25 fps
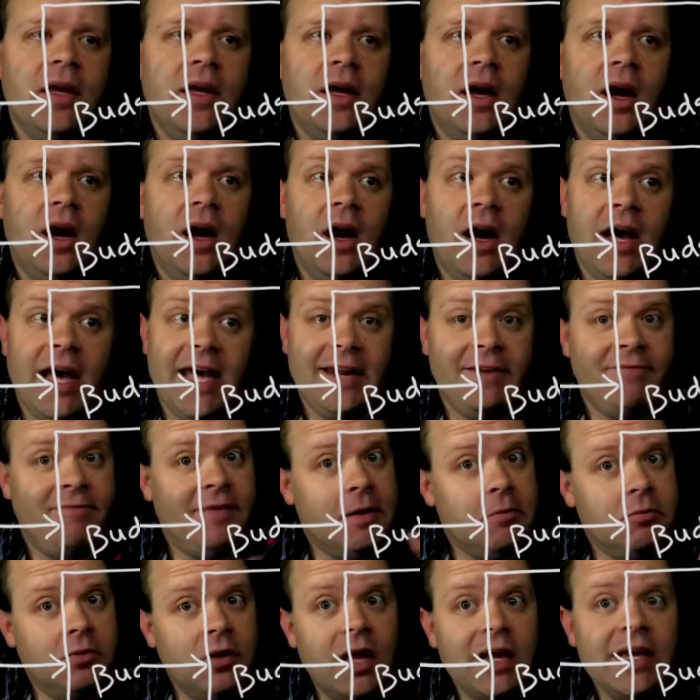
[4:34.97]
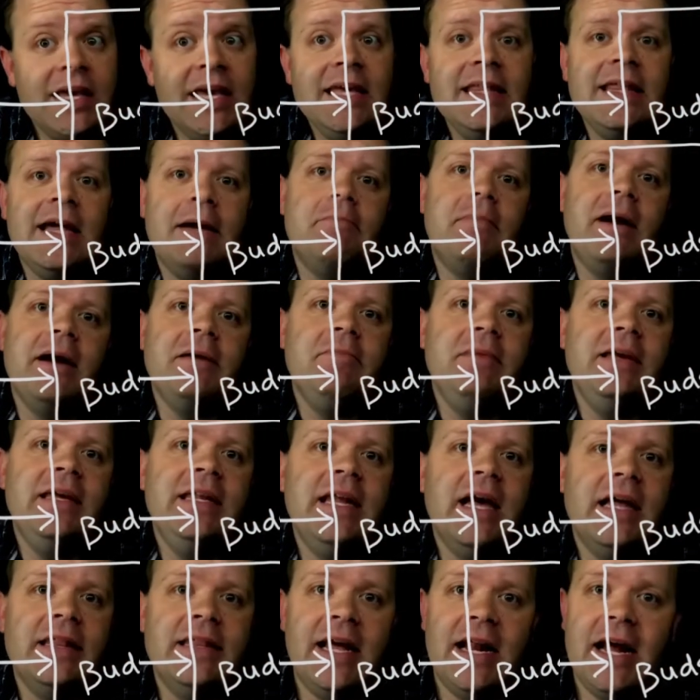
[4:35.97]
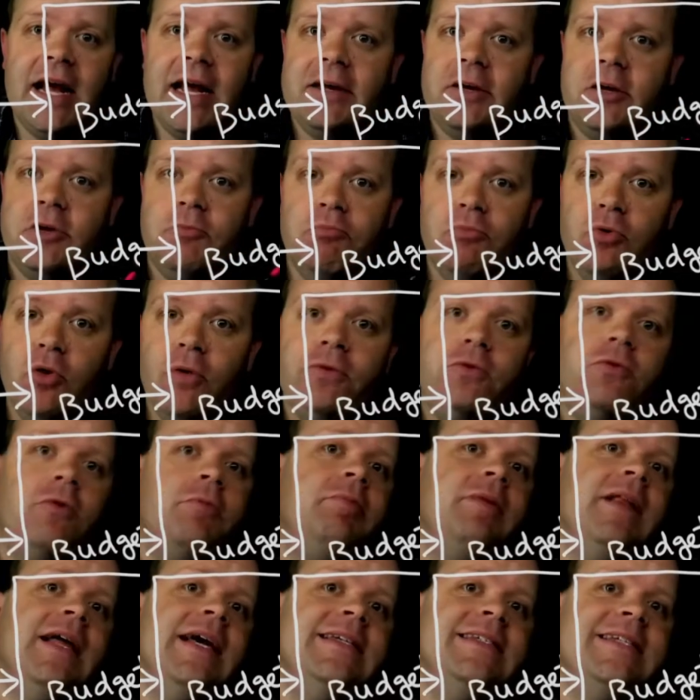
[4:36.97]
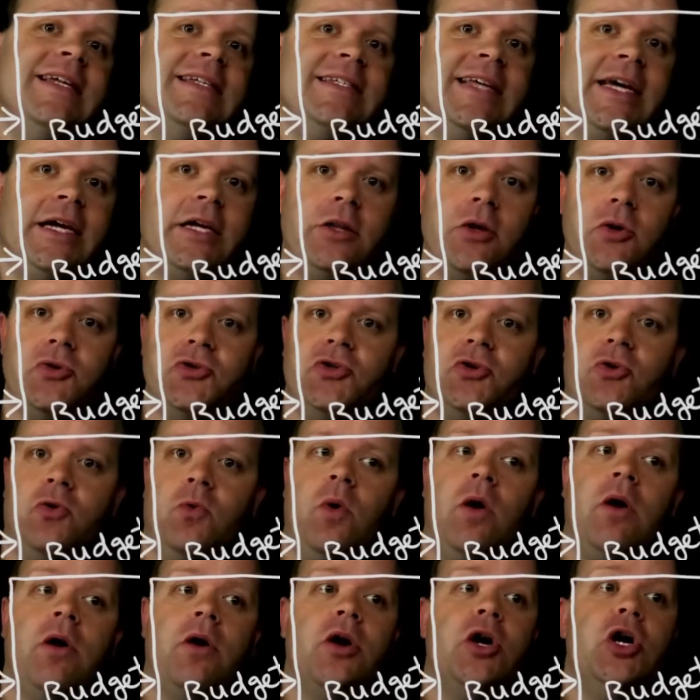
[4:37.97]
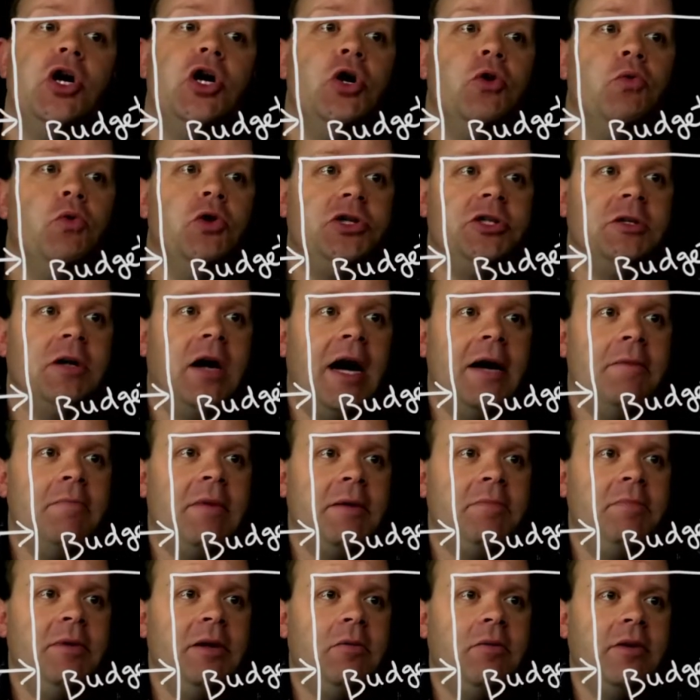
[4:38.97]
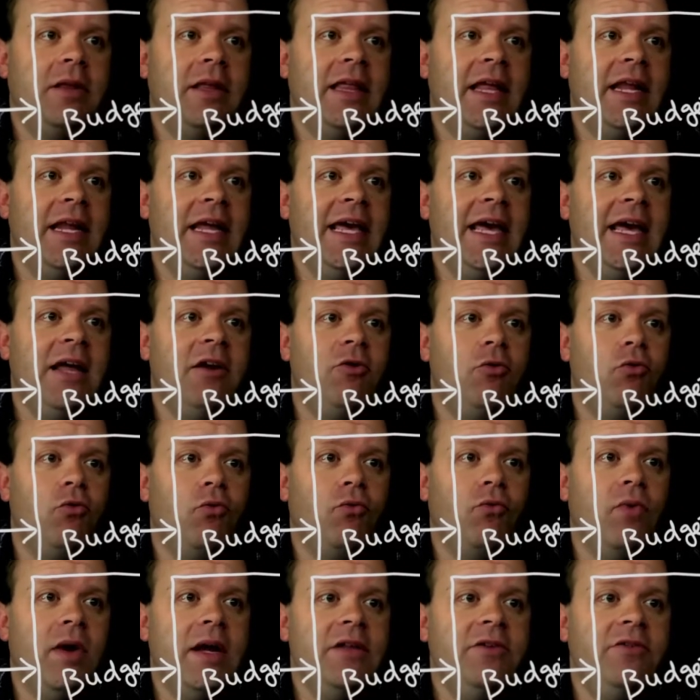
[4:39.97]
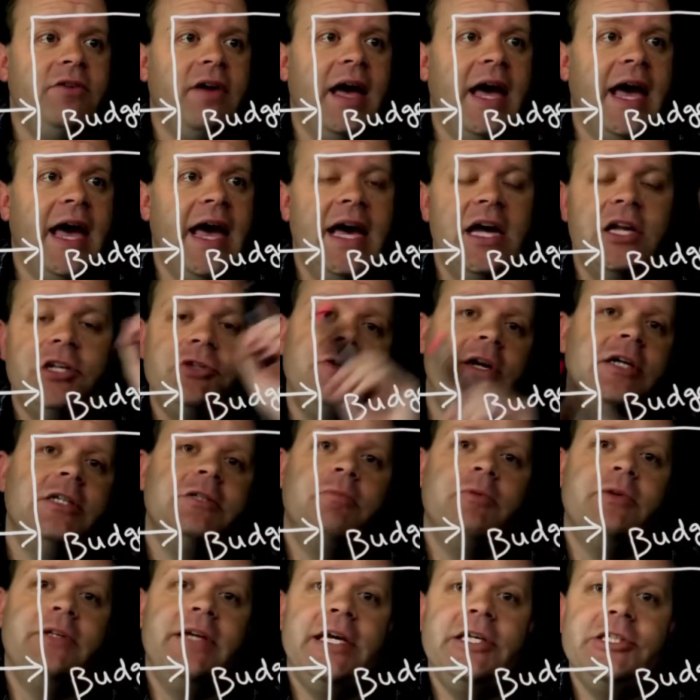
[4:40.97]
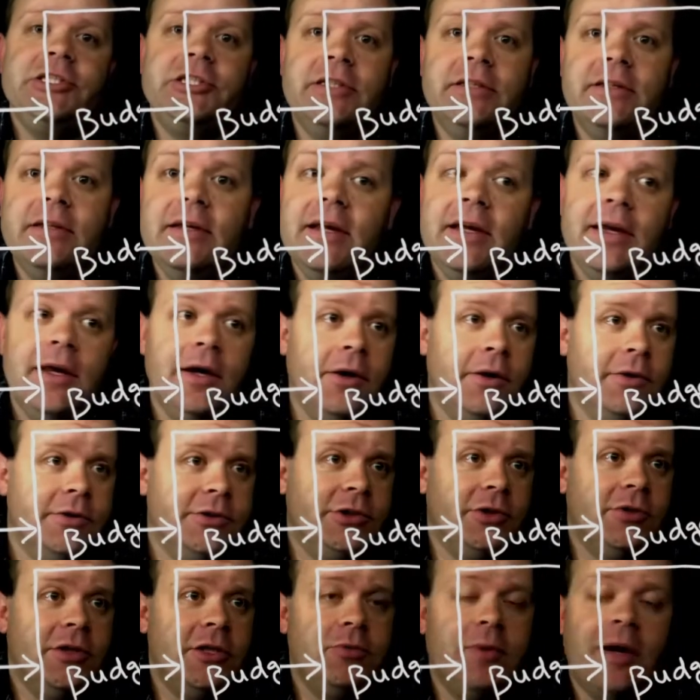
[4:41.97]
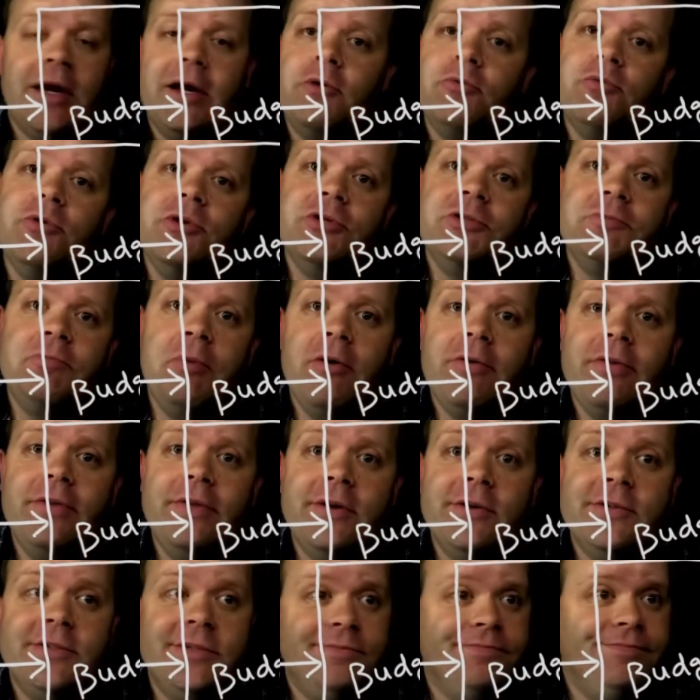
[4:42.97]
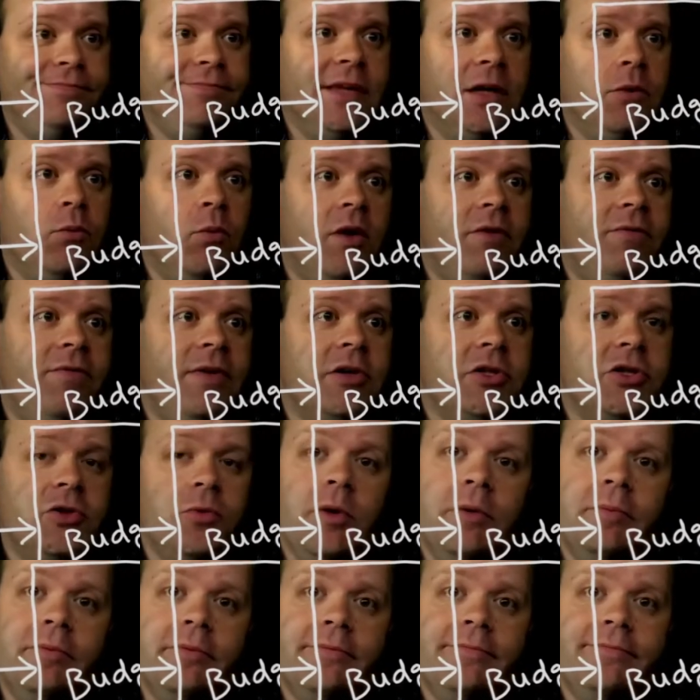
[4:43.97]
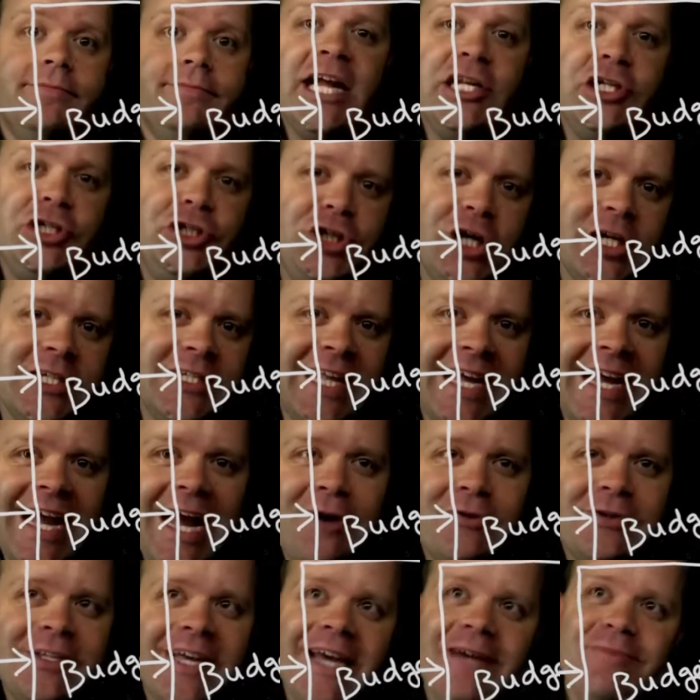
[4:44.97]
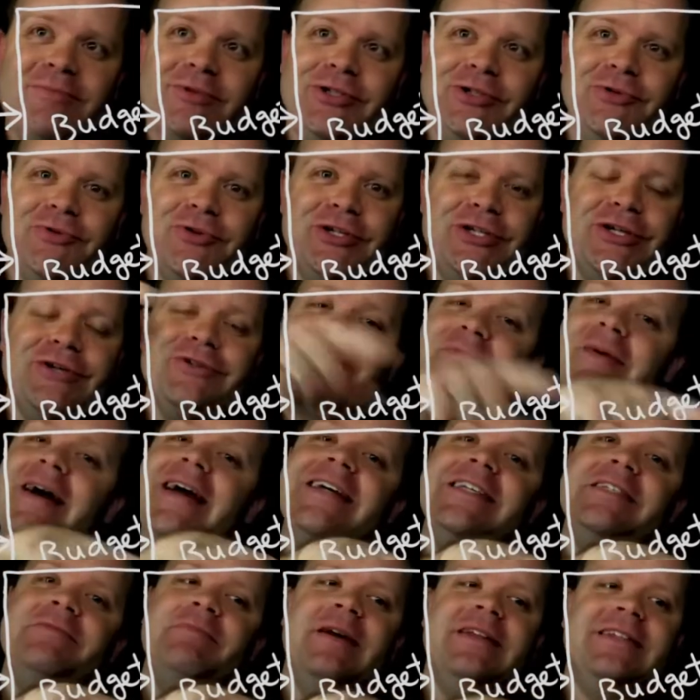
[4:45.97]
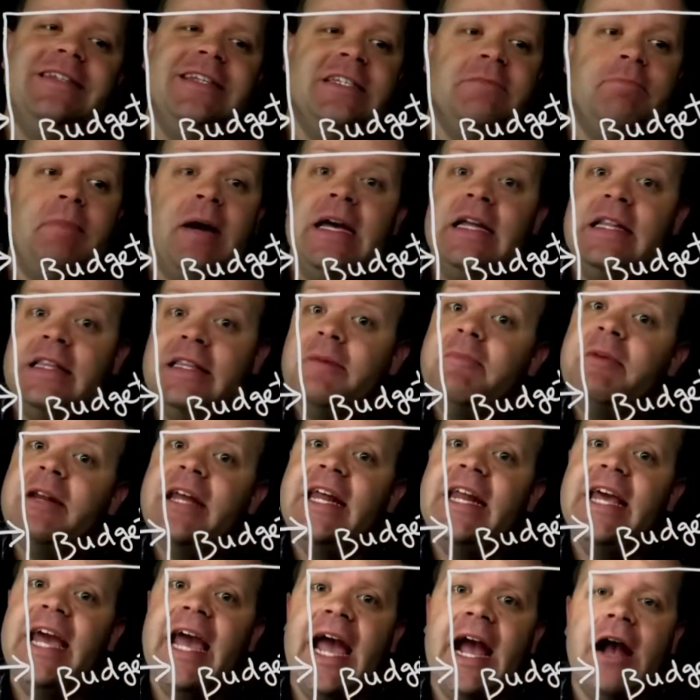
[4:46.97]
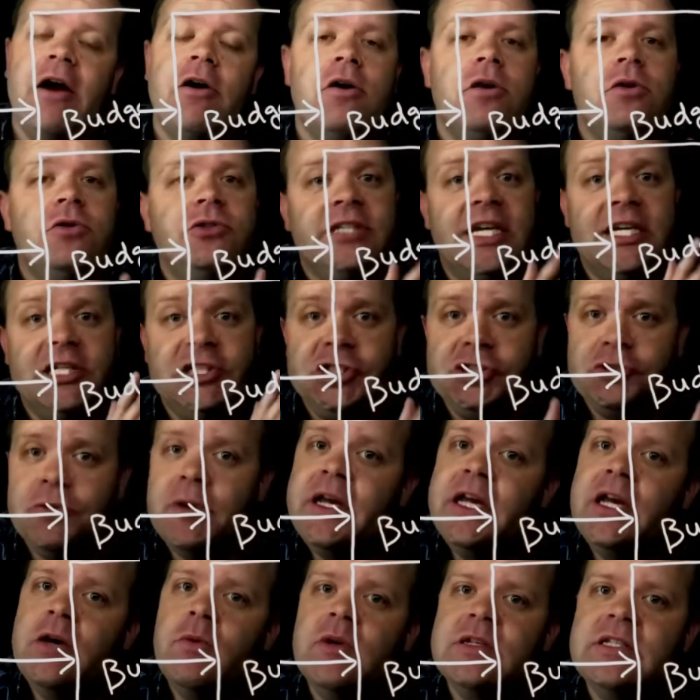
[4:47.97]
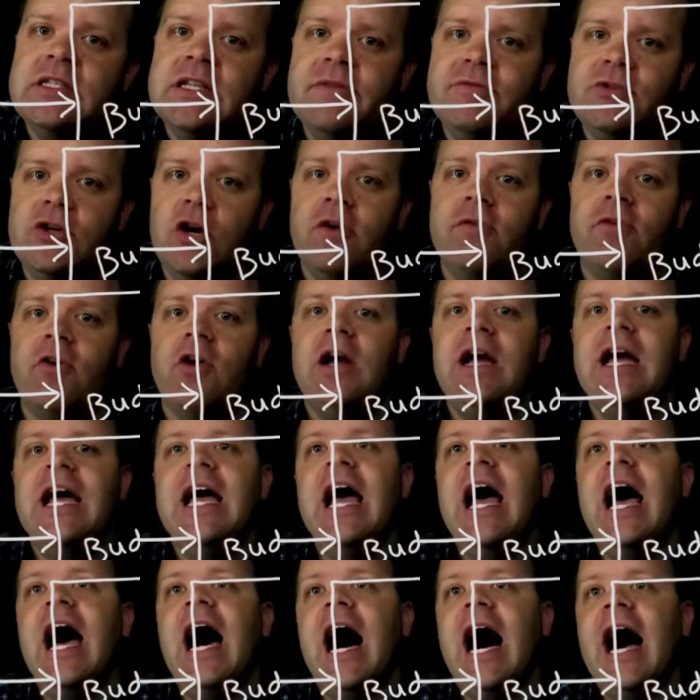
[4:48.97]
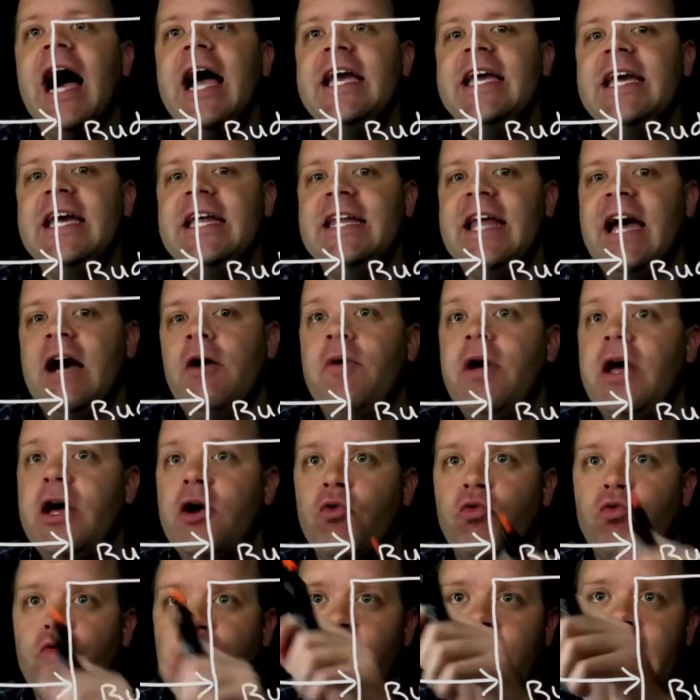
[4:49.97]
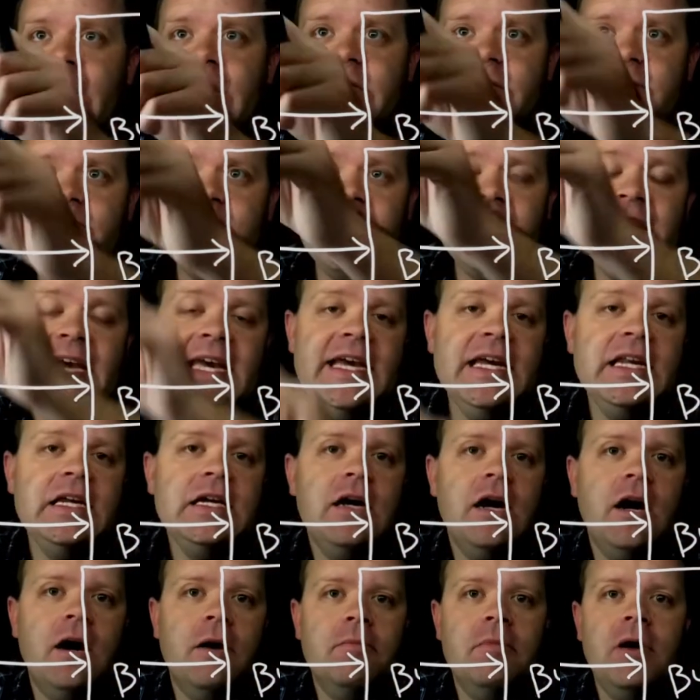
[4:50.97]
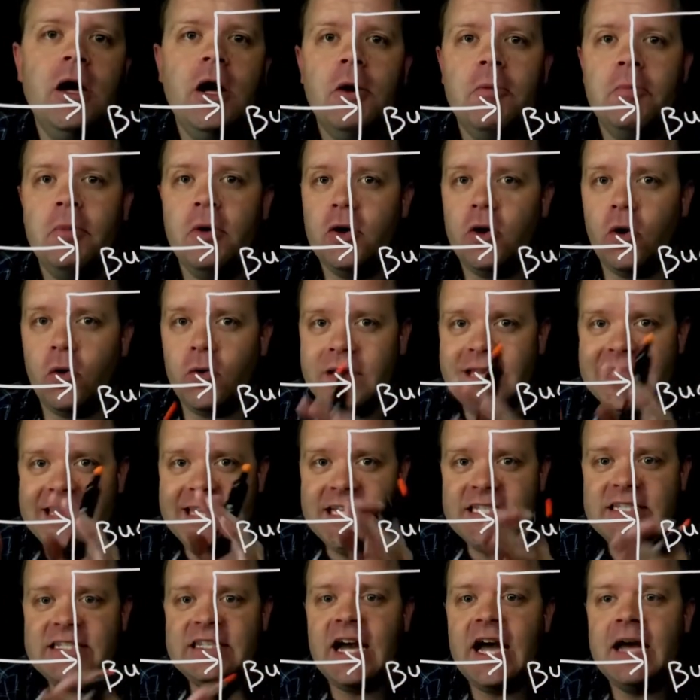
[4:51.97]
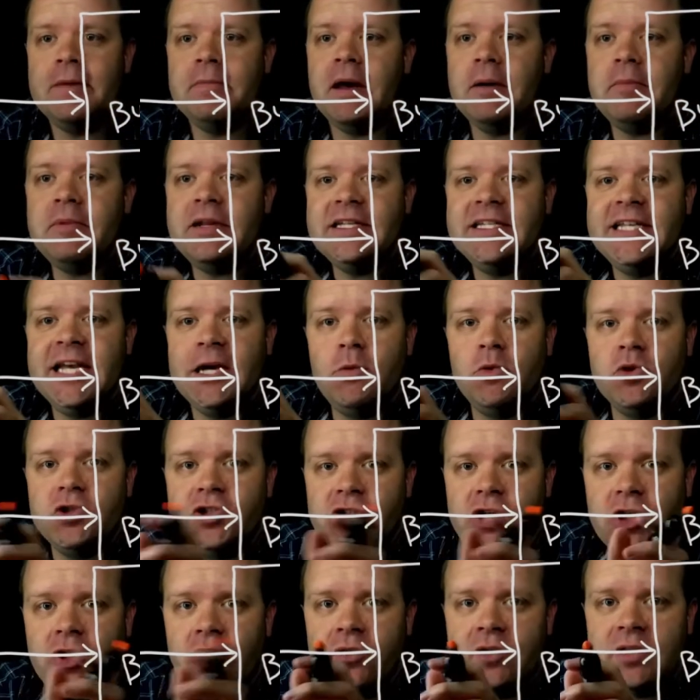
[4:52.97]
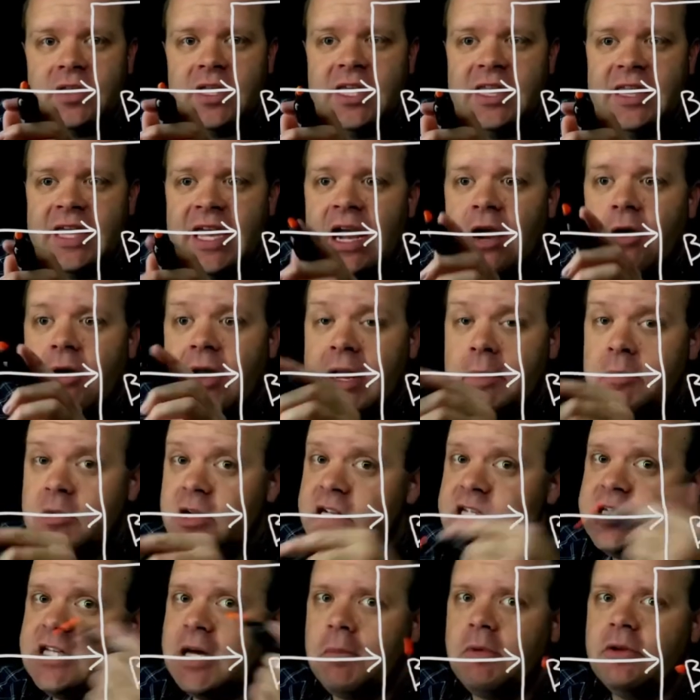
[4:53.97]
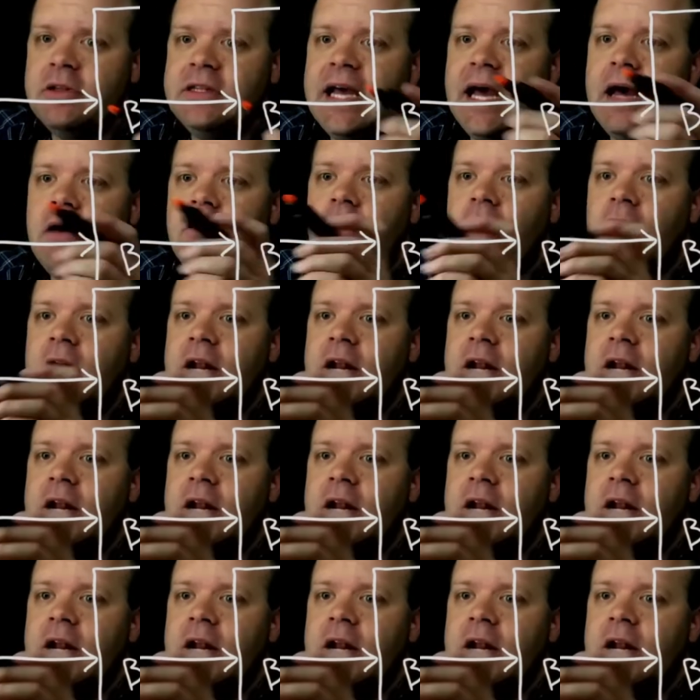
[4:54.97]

And if I'm lucky, that might mean that I can move to a place that's, say, closer to work, which I might be able to then hit rent and transportation. So this way I can reduce both of those in one fell swoop. Just like I was able to reduce my expenses by eliminating arrows and shrinking what's left over, I can now raise my income, but only this time I'm going to take what's currently there and I'm going to double down on it,